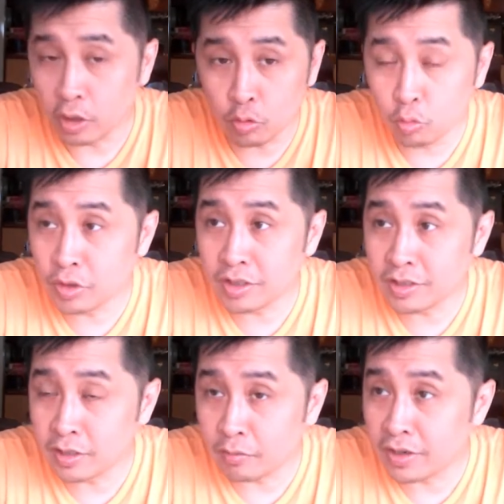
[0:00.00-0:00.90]
they
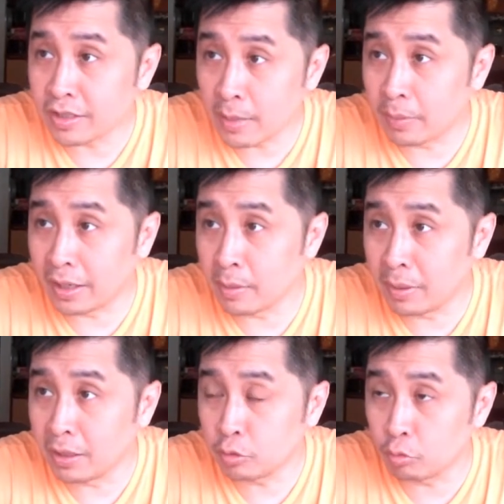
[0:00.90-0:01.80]
uses different type of
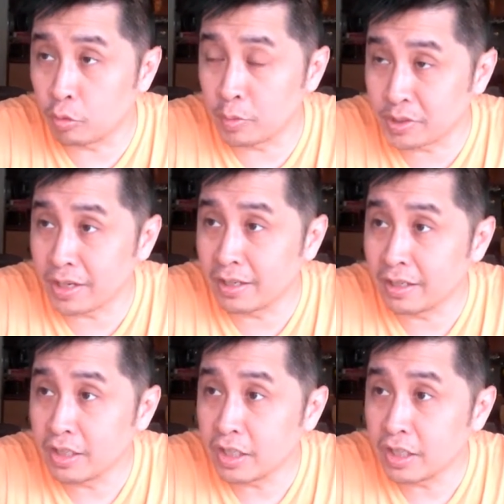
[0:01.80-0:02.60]
animal to represent